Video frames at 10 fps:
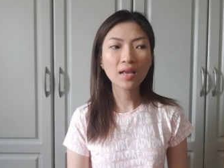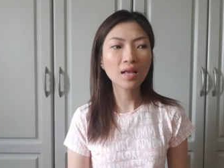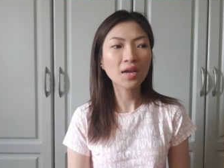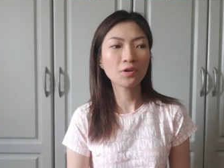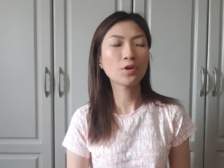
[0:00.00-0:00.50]
And
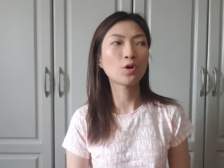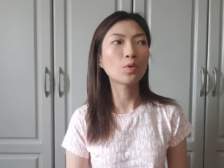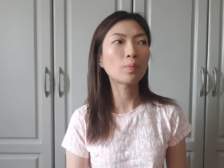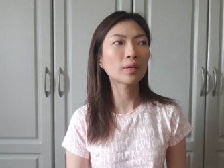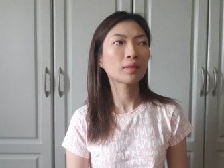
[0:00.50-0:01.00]
I don't
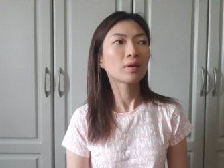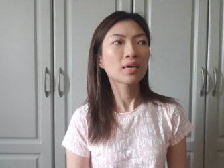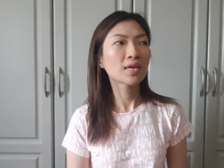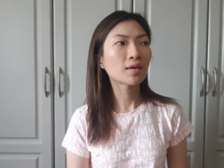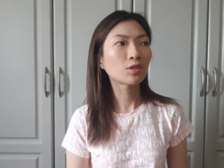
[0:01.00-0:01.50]
know, but
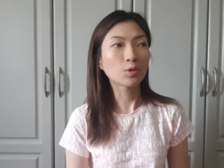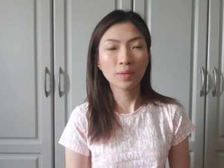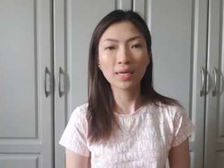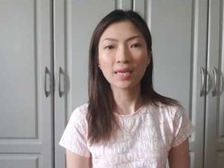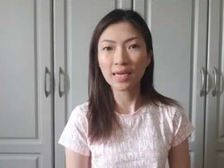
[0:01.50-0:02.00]
to
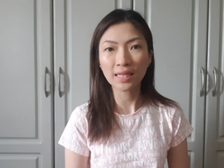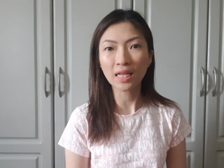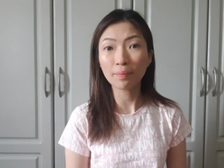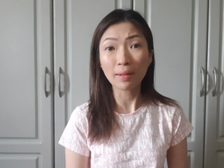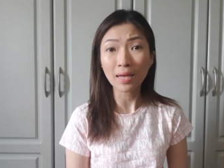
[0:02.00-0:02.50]
me,
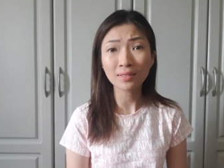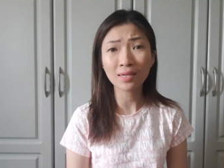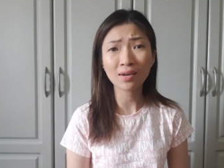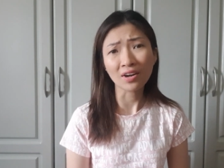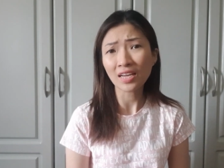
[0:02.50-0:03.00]
heated
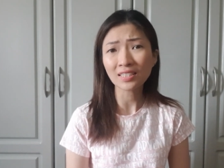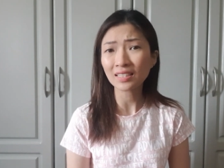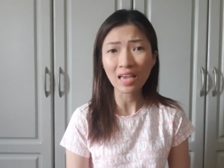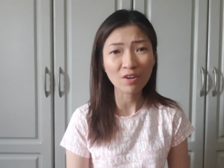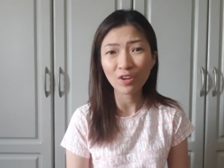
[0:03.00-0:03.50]
plastic
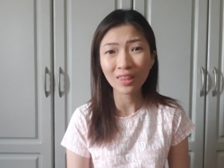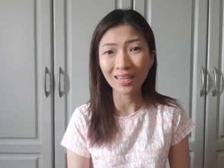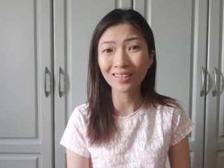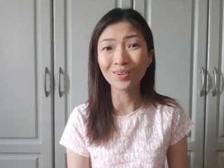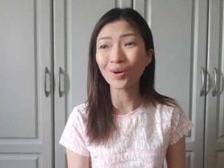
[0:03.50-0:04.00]
raises
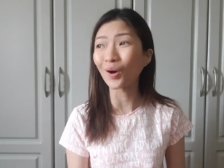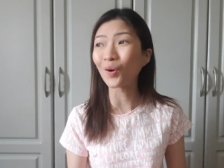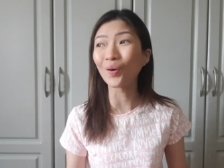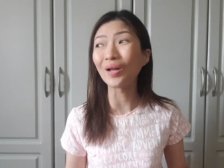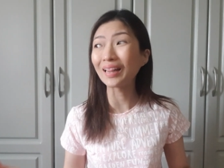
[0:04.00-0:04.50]
everything to a
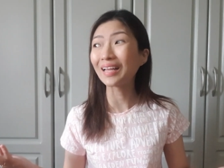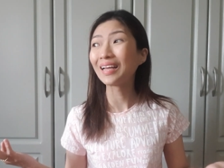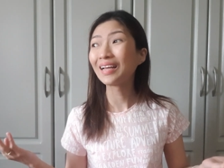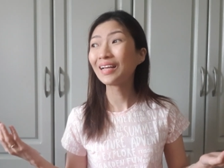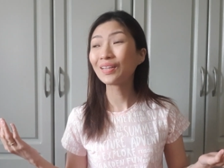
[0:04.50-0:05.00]
whole
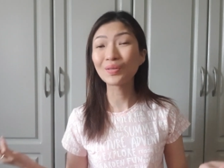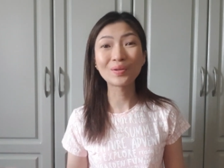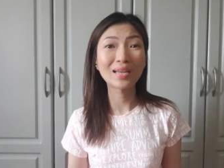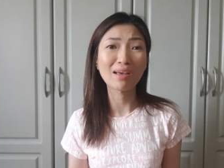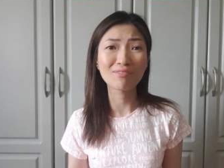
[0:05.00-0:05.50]

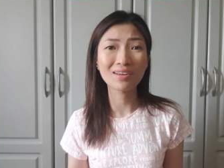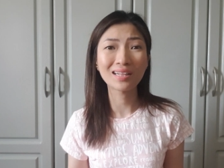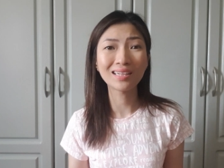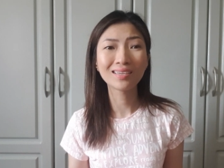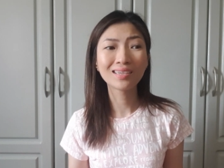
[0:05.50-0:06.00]
new
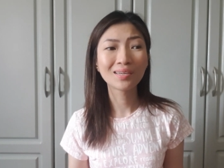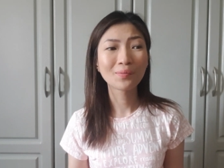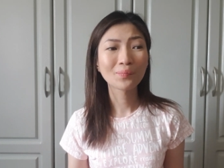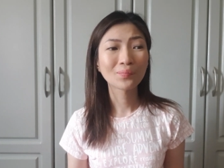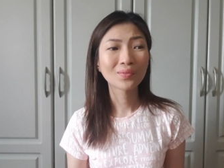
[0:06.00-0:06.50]
level.
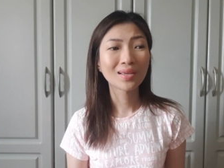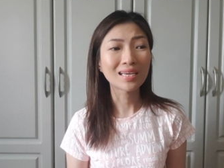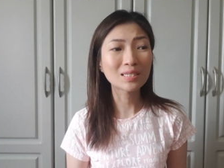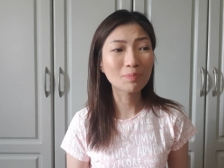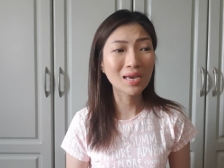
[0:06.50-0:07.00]

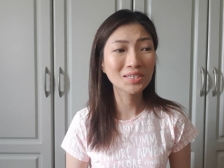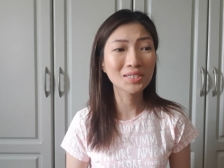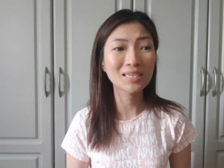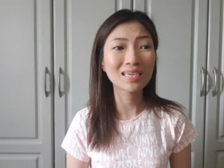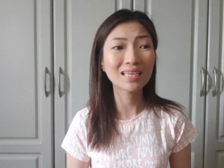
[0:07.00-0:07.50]

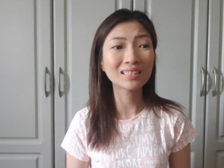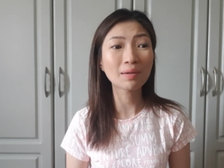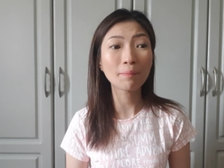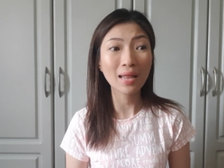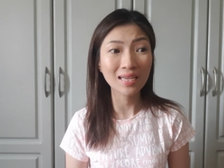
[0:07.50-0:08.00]
Especially, it's
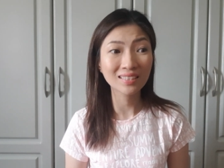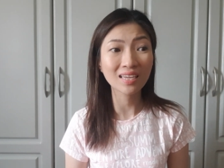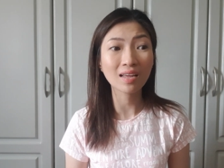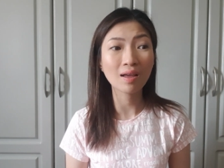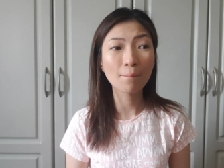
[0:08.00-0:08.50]
a
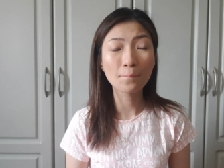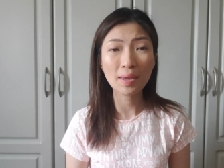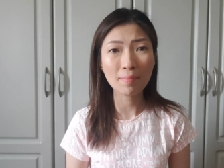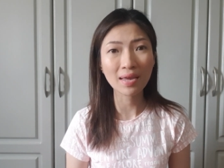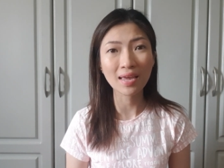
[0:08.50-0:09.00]
plastic
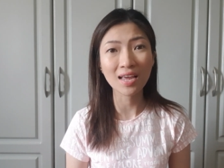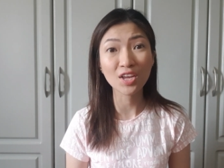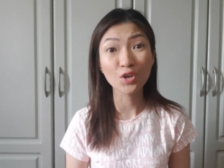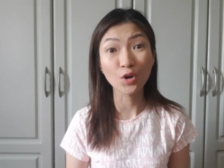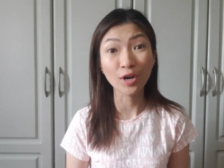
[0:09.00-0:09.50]

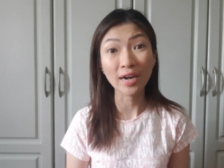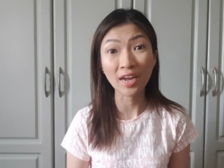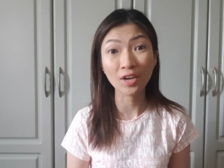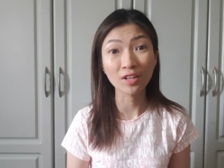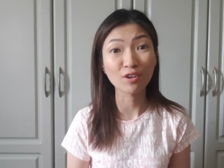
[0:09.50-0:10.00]
mimicking your
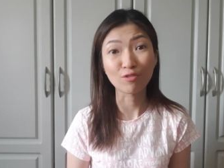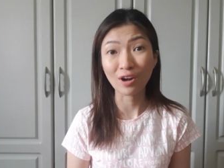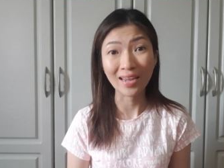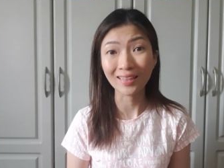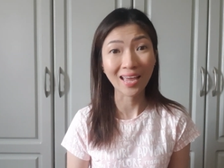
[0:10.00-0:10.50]
regular
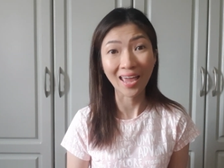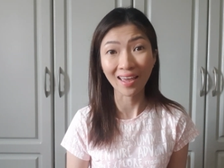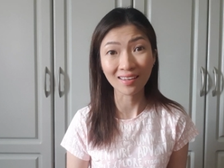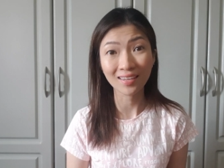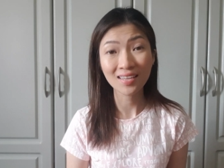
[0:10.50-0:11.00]
fried egg.